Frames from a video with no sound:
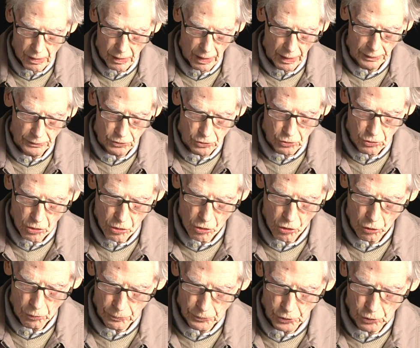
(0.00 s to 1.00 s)
I do
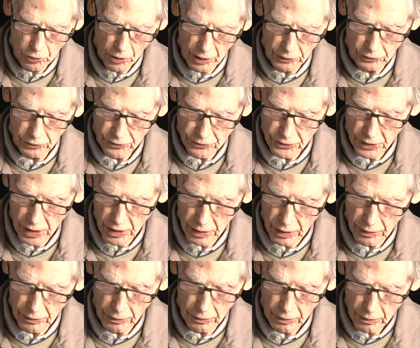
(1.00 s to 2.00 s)
hope you
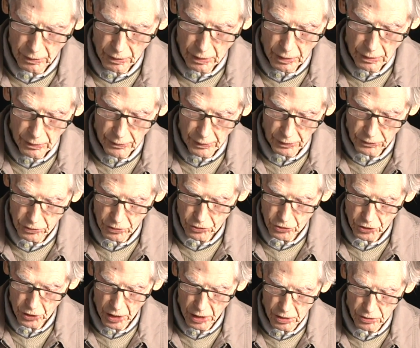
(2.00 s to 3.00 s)
understand that the
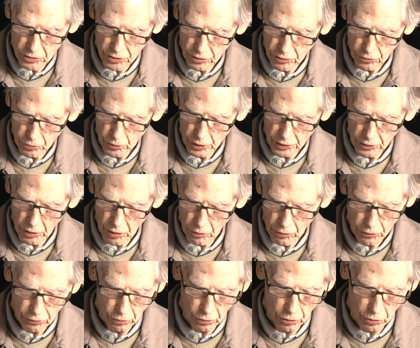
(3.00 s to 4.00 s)
changes we go
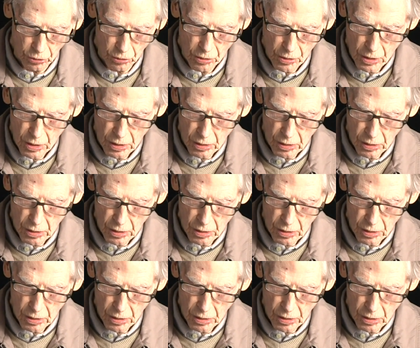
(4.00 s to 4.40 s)
through